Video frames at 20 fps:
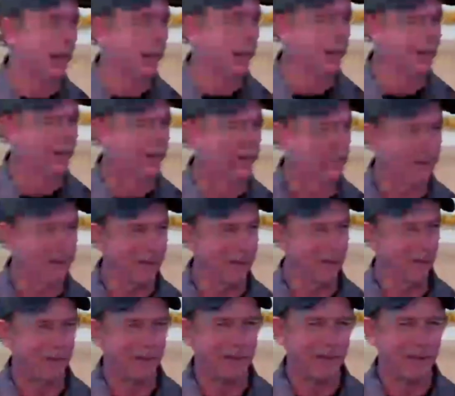as a,
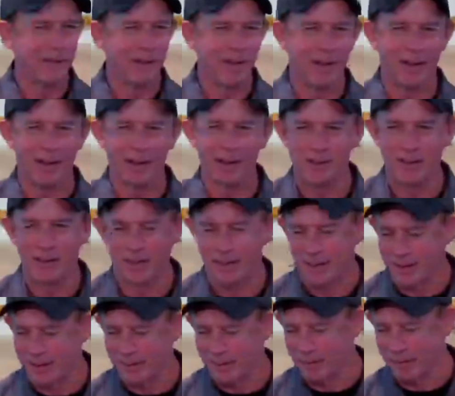as a
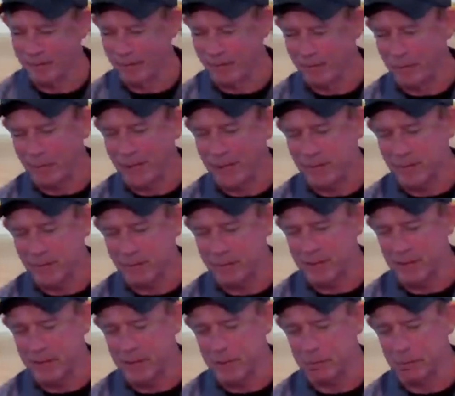means of
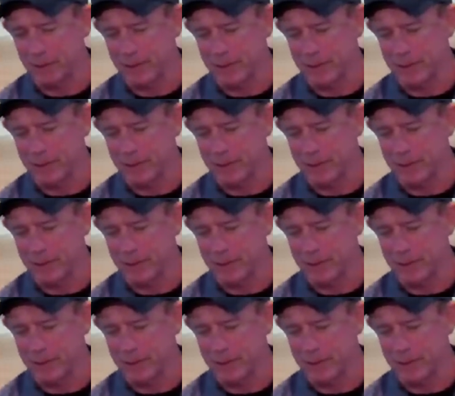discipline?